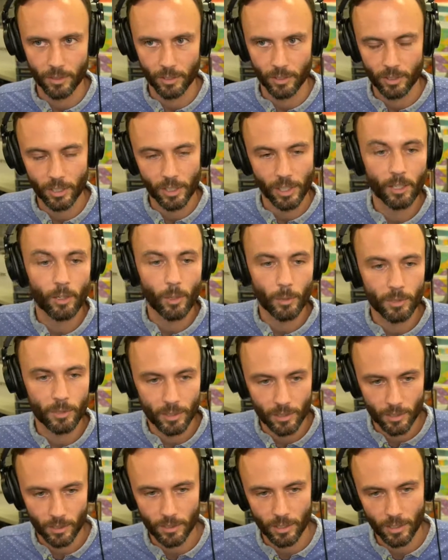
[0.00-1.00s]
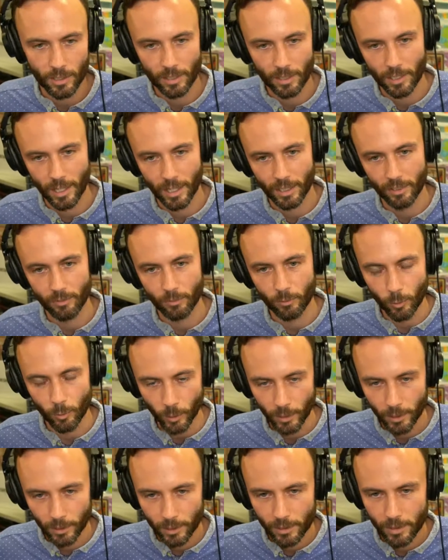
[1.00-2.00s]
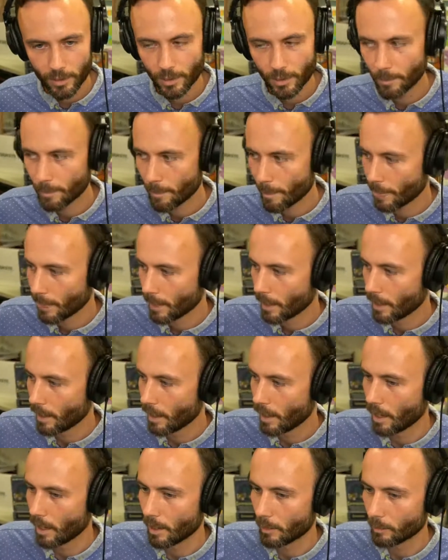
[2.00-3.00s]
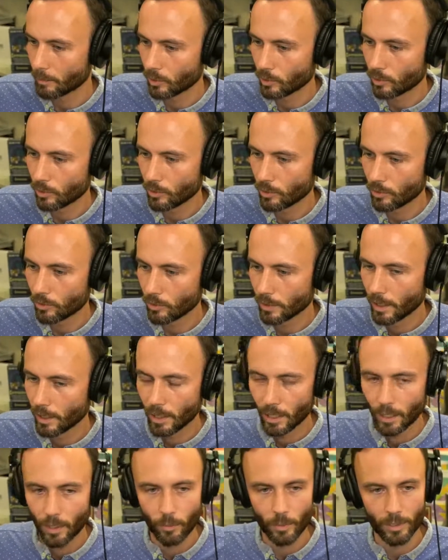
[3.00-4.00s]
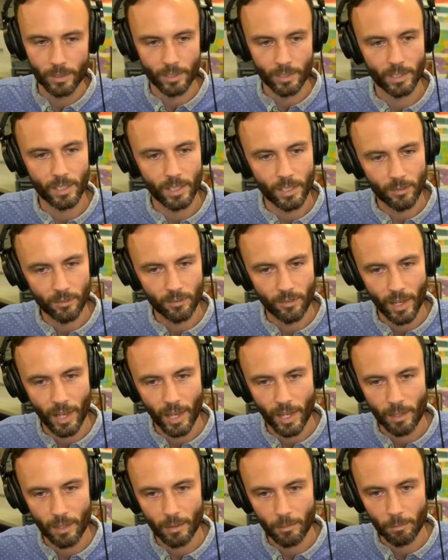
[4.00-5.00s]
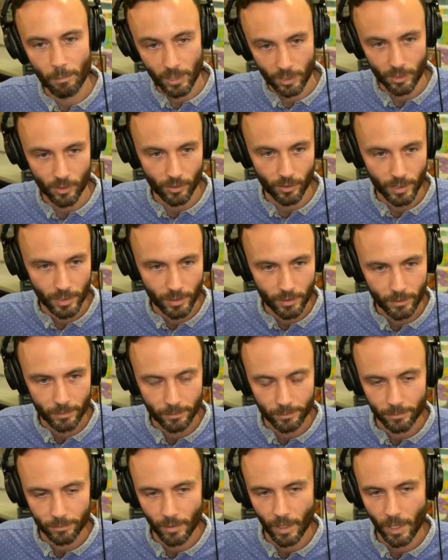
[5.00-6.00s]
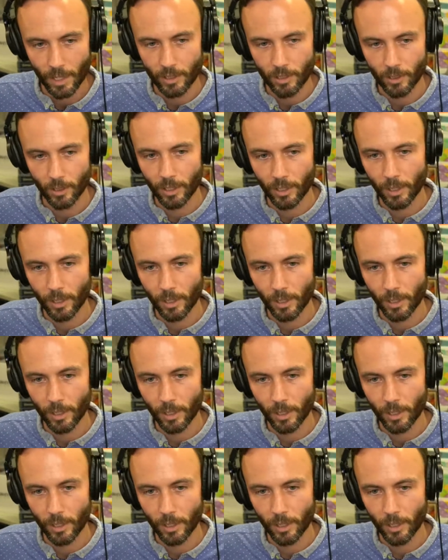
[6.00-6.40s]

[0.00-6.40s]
Sherlock Holmes Consulting Detective works. You receive a mystery, and you're